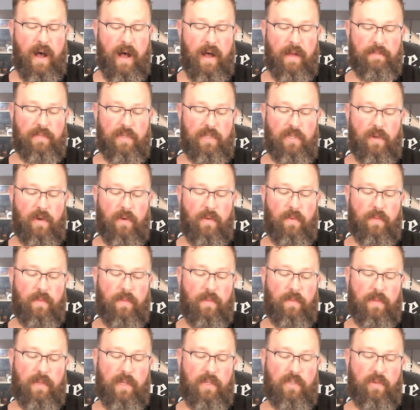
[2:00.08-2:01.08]
So
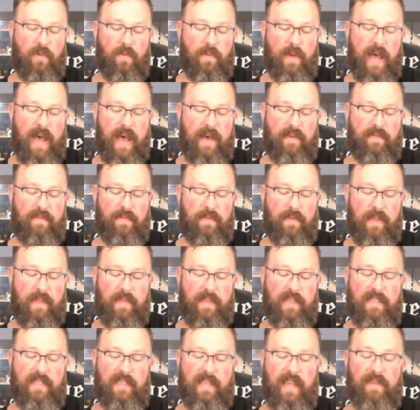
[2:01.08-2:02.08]
this
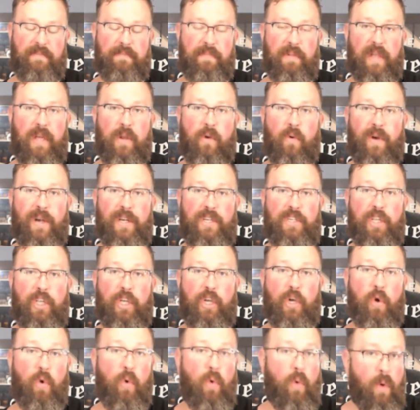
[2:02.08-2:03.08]
is a blood orange
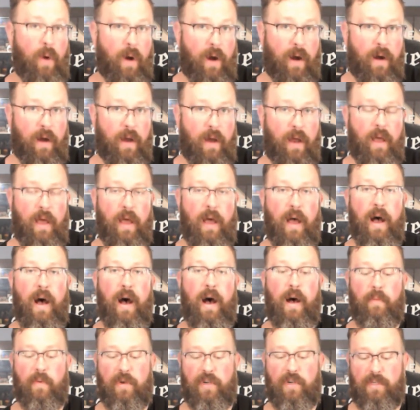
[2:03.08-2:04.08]
liqueur,
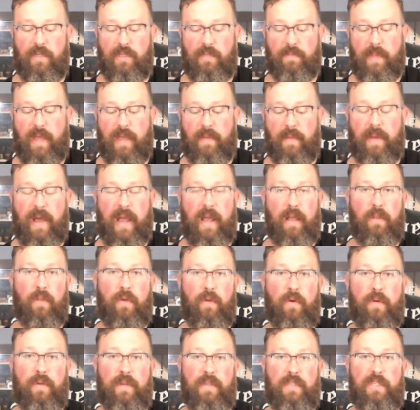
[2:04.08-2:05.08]
which is made by a
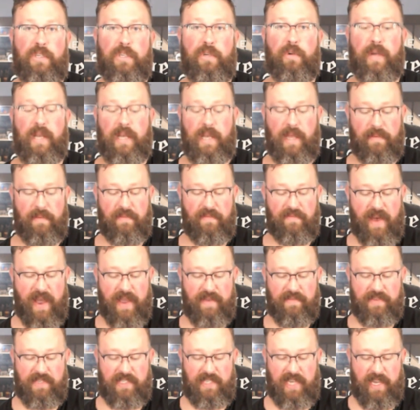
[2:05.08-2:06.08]
local distillery named
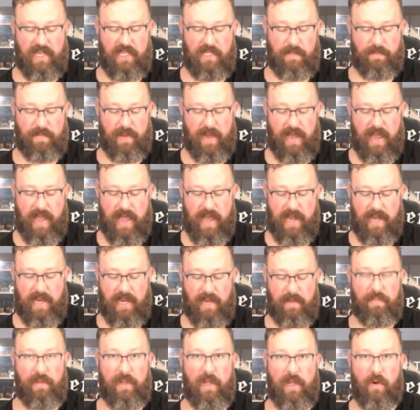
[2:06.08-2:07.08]
Five Saints, but
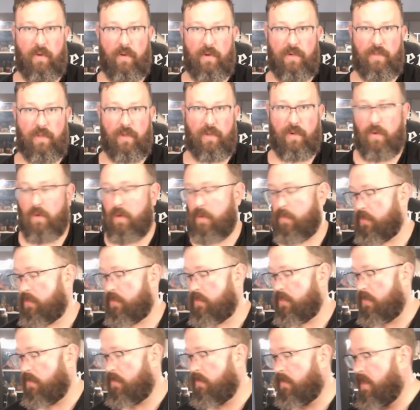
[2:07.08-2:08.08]
any blood orange liqueur will
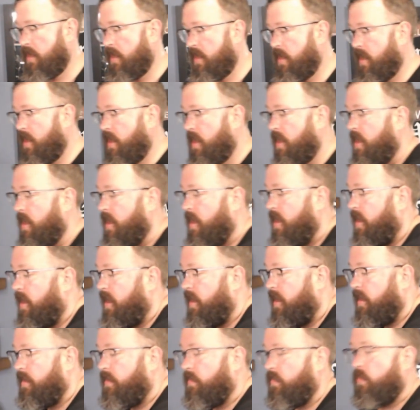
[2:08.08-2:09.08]
do.
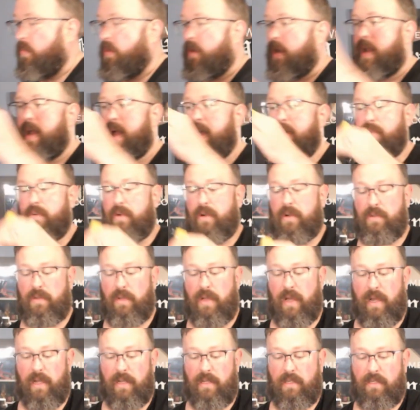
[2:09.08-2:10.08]
We're going to have our
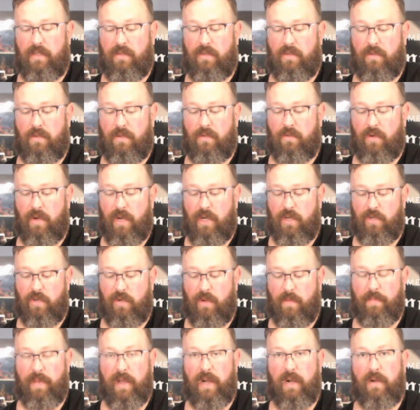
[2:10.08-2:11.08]

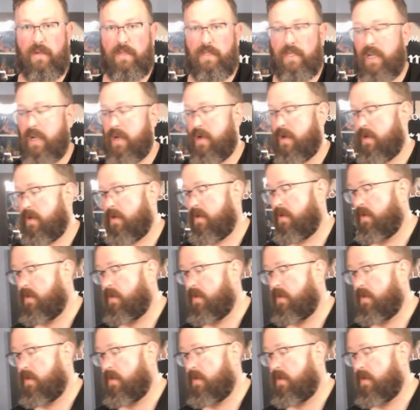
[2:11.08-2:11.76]
traditional bitters here.